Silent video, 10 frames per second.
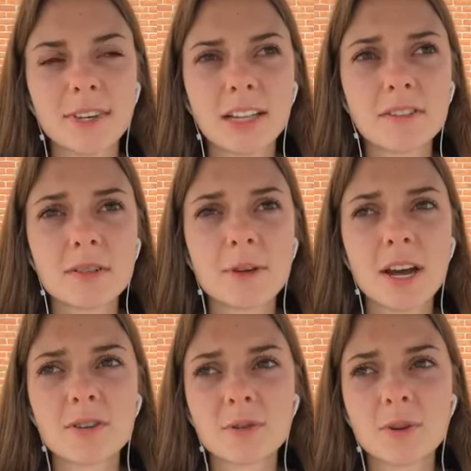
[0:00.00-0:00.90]
I love to be
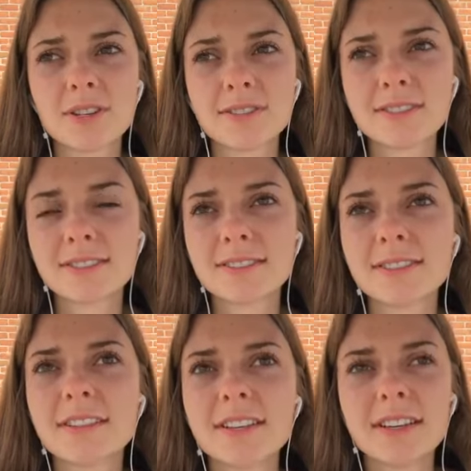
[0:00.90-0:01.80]
outdoors,
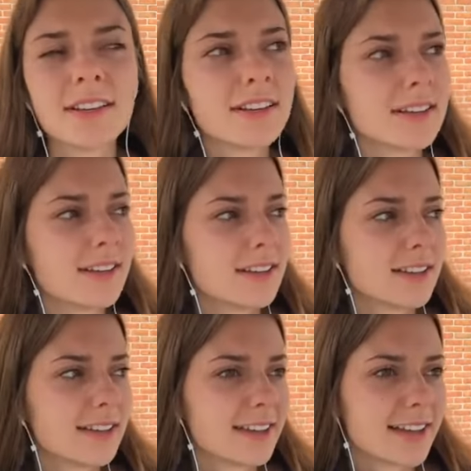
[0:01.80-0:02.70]

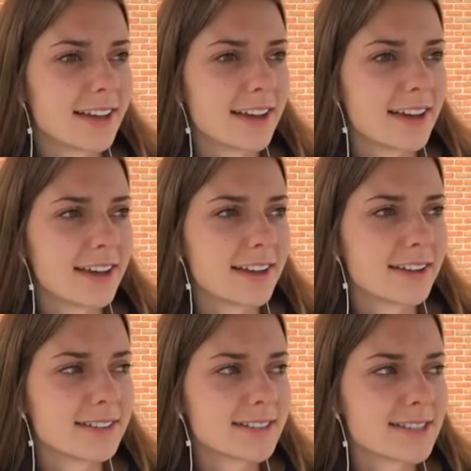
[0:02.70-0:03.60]

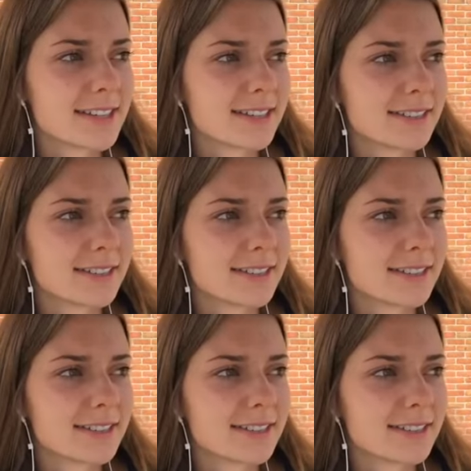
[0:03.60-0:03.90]
and